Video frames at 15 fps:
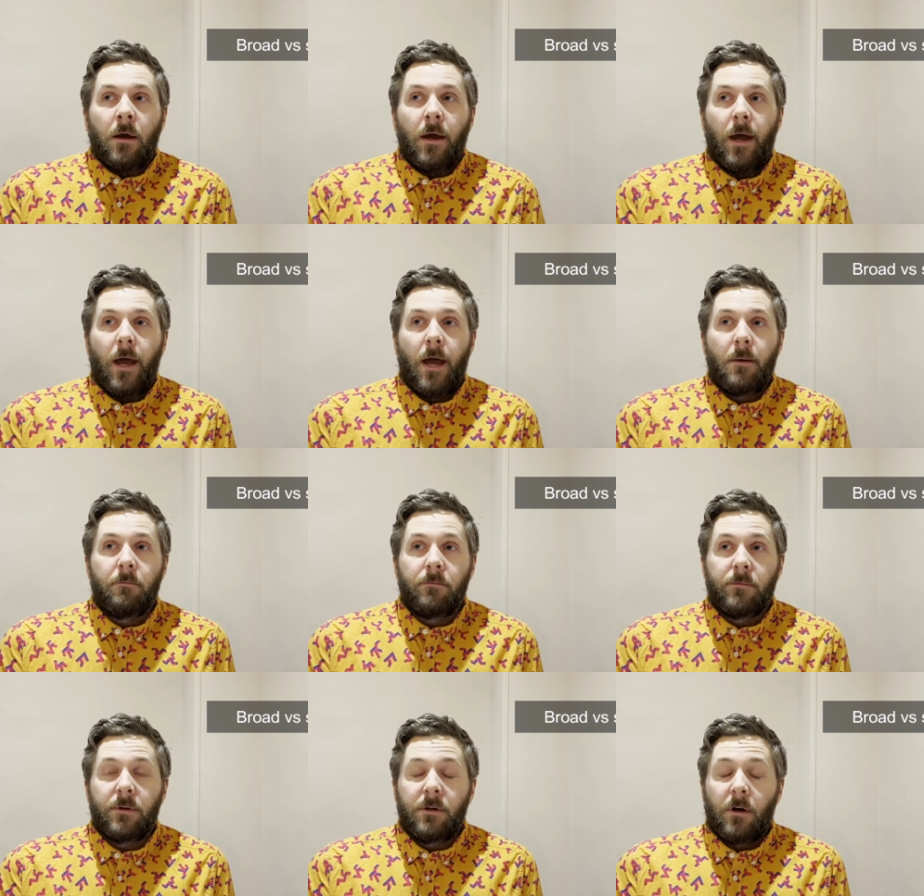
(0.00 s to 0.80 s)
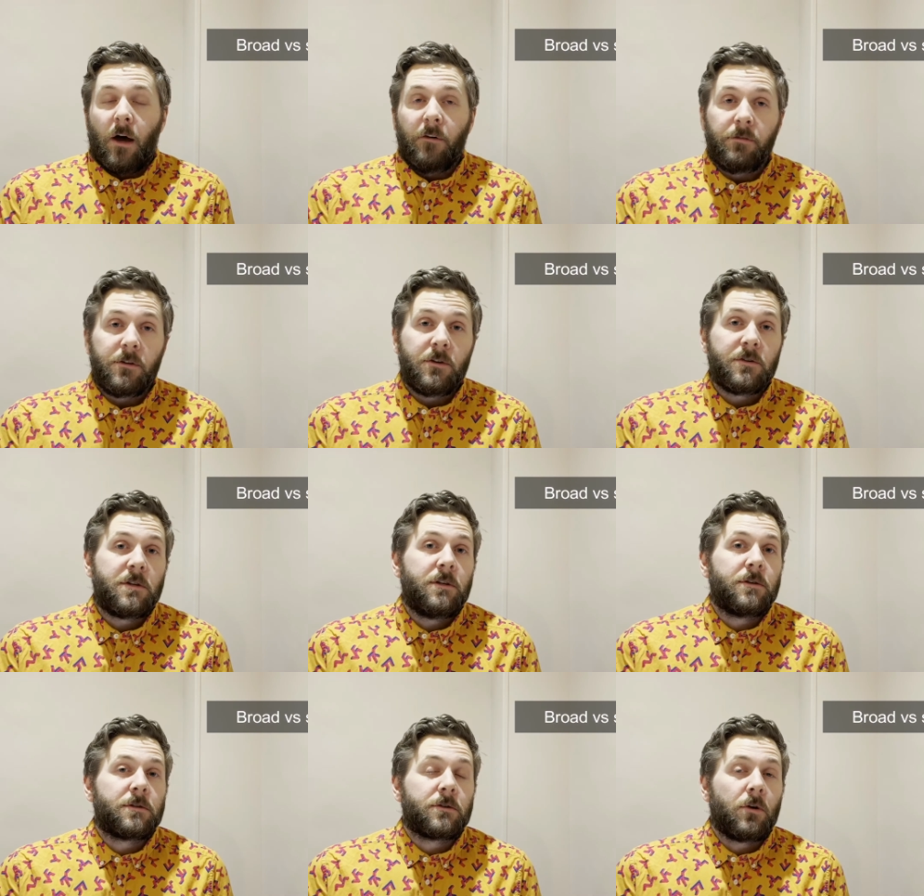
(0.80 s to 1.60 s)
Often you'll
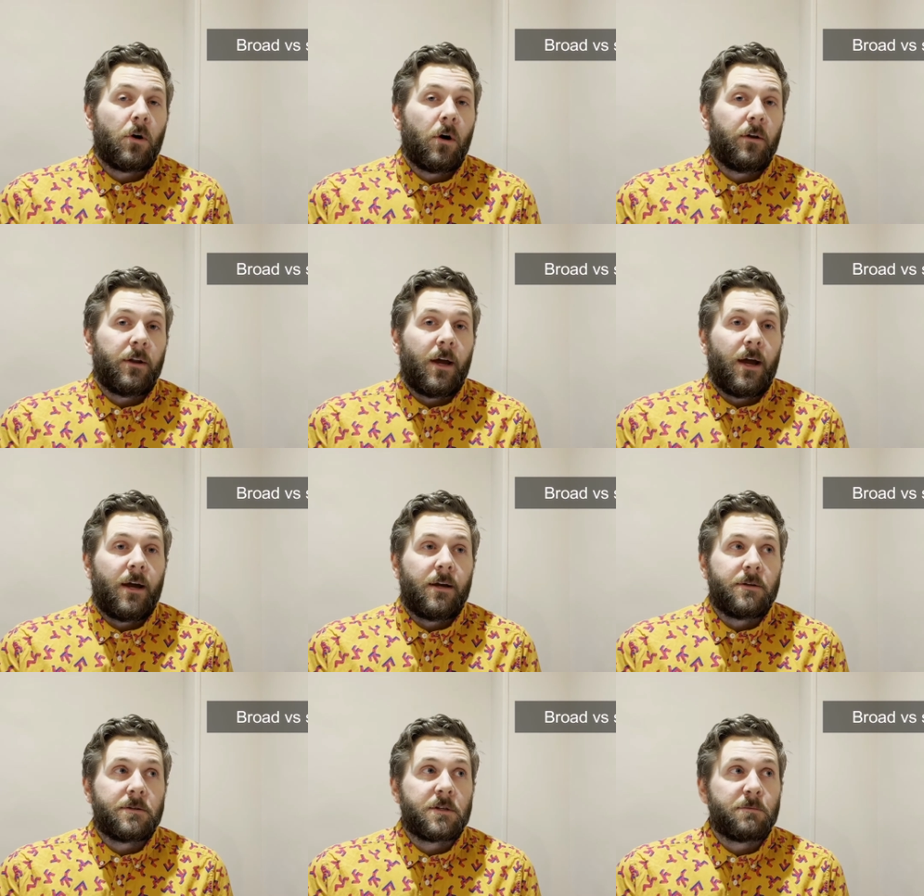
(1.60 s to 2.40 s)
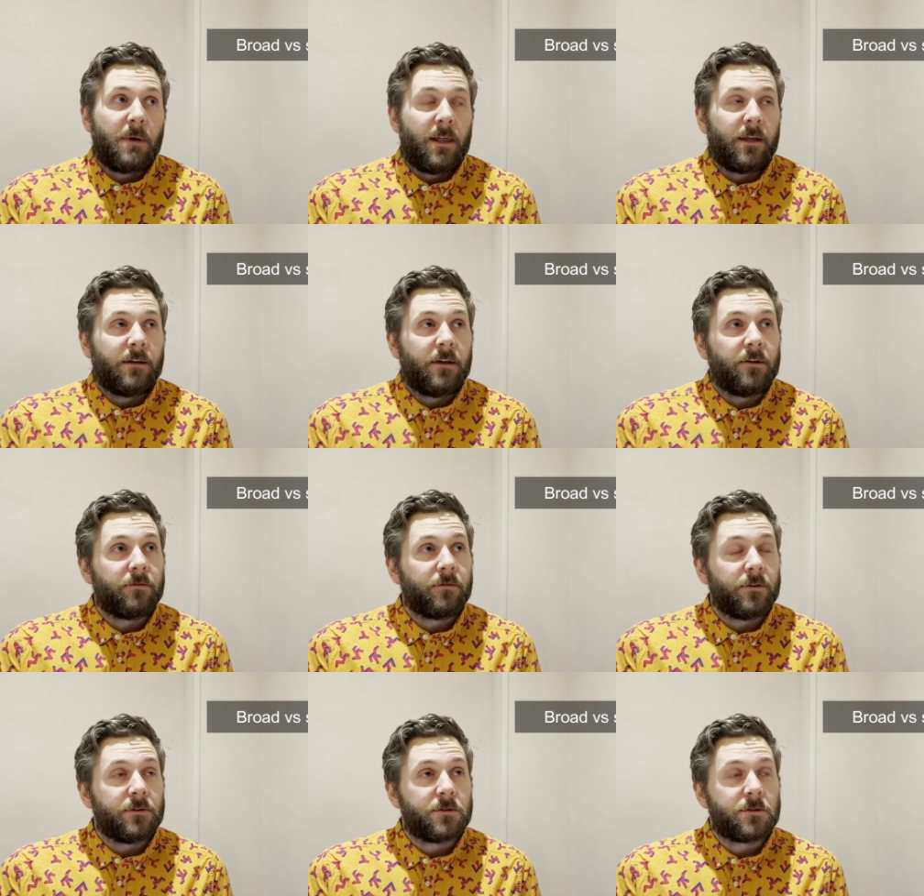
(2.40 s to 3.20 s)
see this taught as a spelling difference,